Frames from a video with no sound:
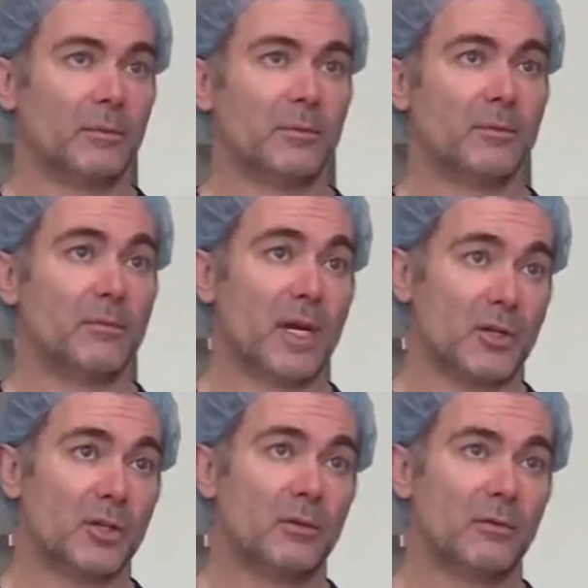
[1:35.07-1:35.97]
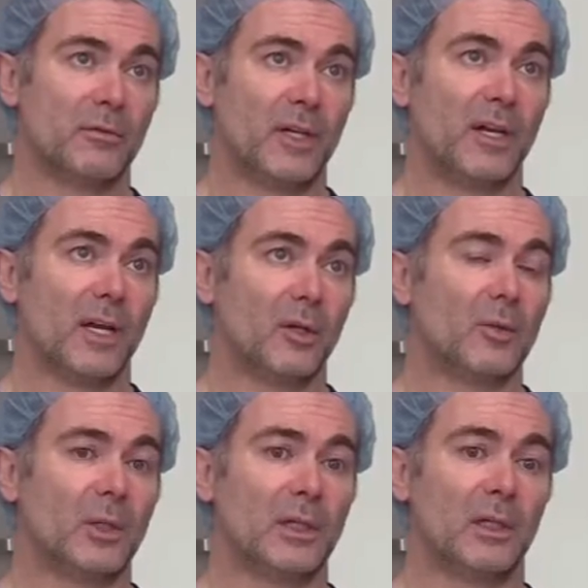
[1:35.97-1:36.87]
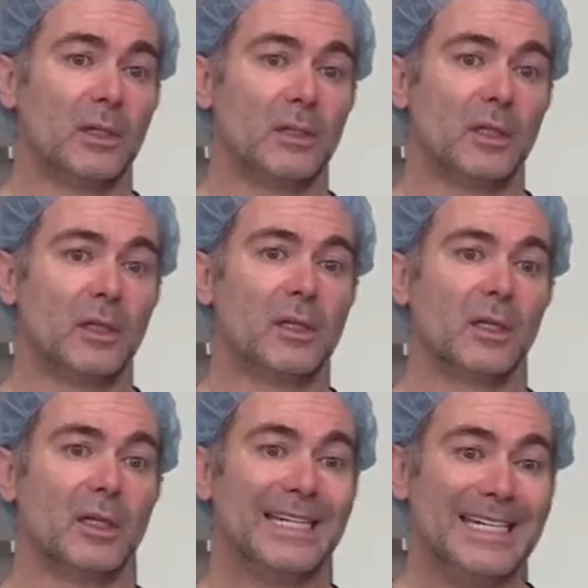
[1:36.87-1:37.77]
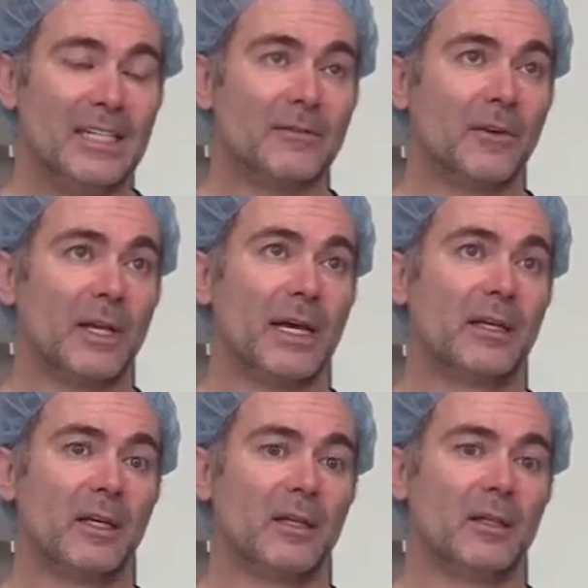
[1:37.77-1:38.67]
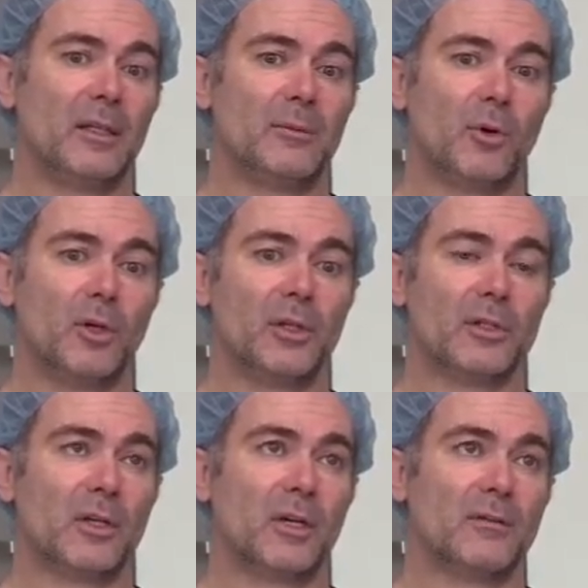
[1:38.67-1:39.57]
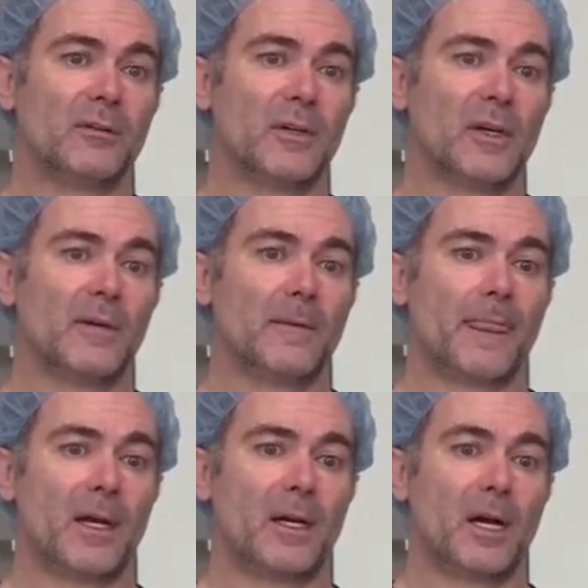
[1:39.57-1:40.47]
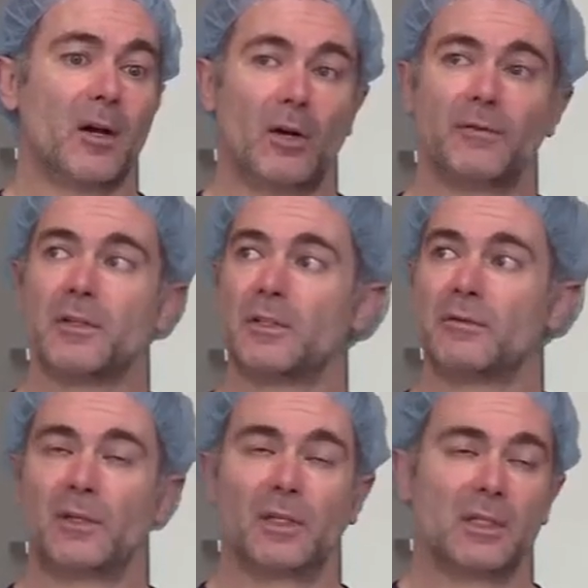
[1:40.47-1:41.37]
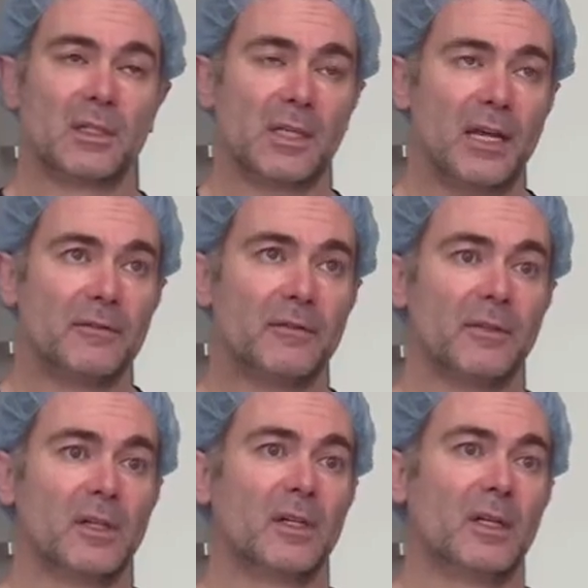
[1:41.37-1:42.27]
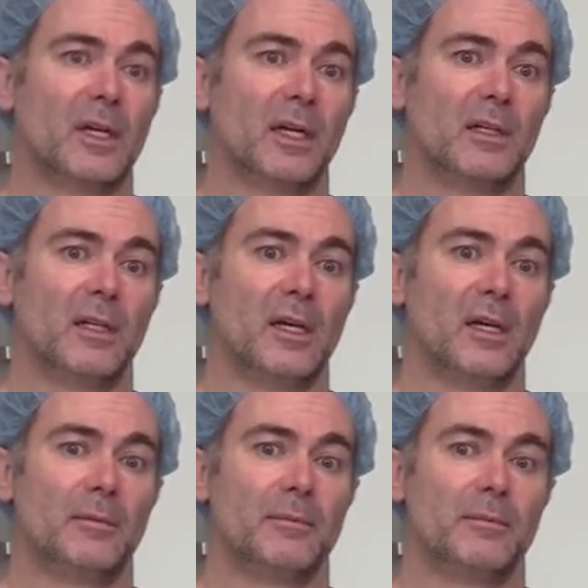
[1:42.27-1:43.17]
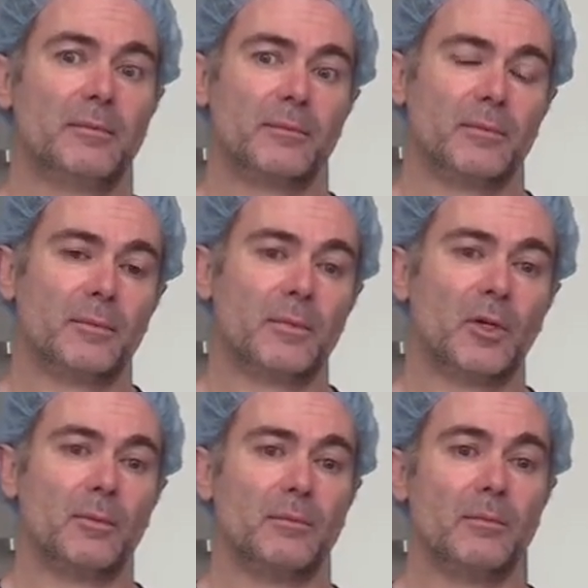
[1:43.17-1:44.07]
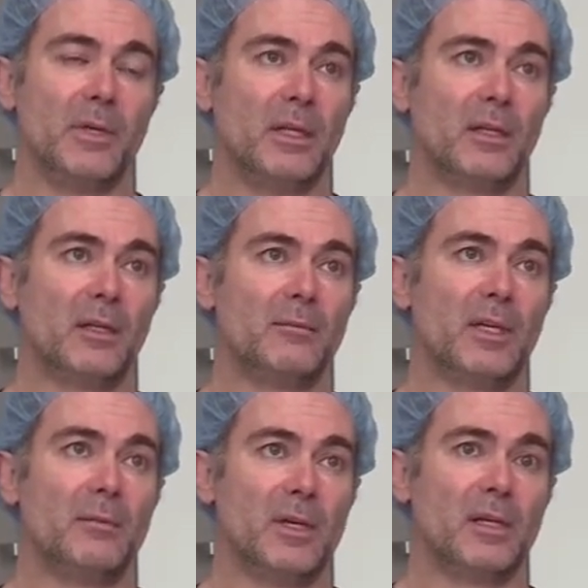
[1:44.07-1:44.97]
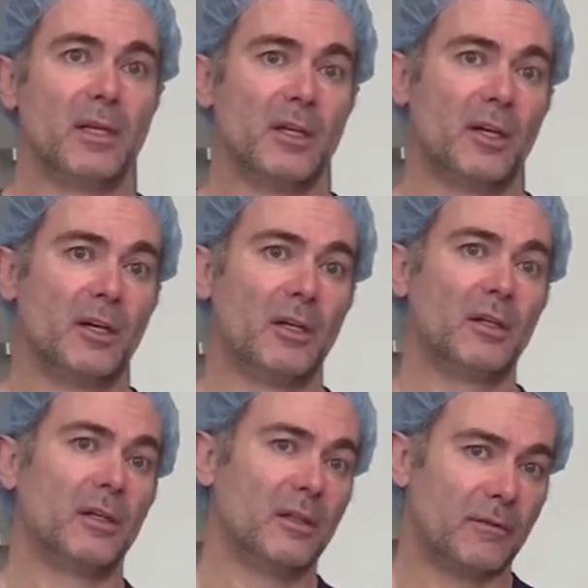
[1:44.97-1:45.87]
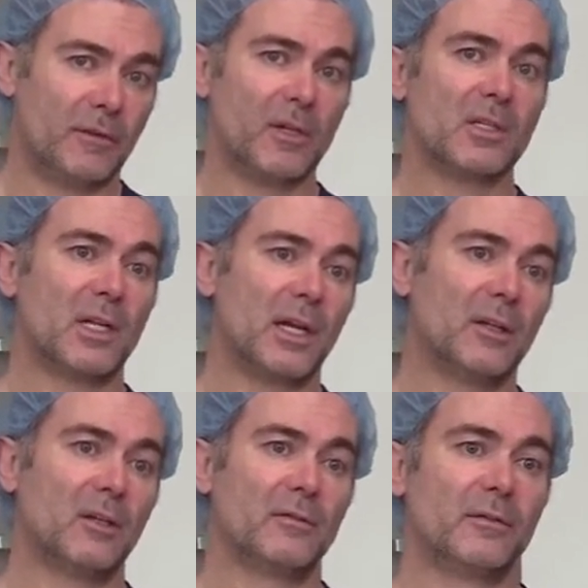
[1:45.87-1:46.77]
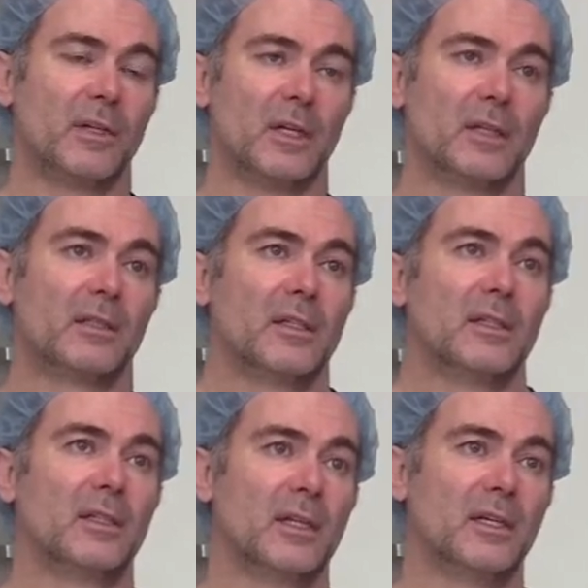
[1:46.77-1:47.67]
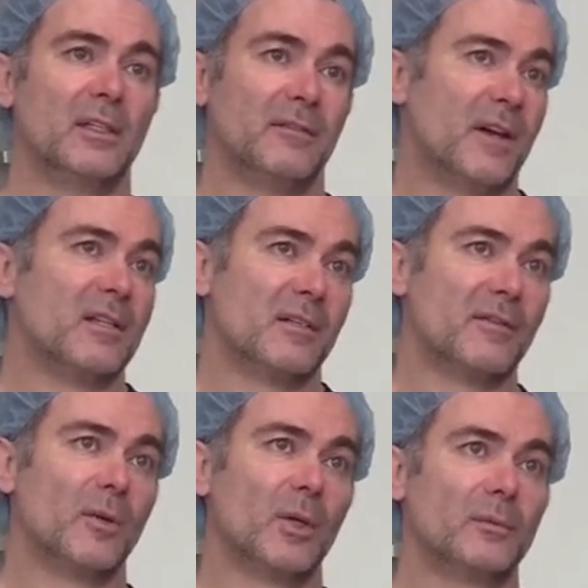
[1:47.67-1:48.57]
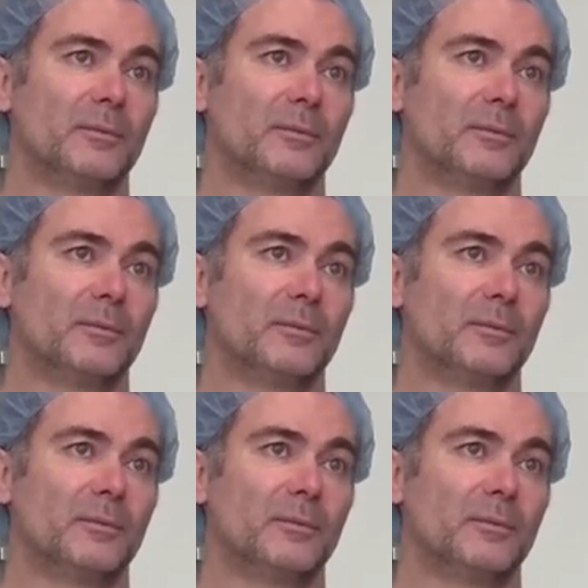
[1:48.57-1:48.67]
mentioned very eloquently the need for that and the importance of our officers feeling safe and being there in the first line of defense, if you will.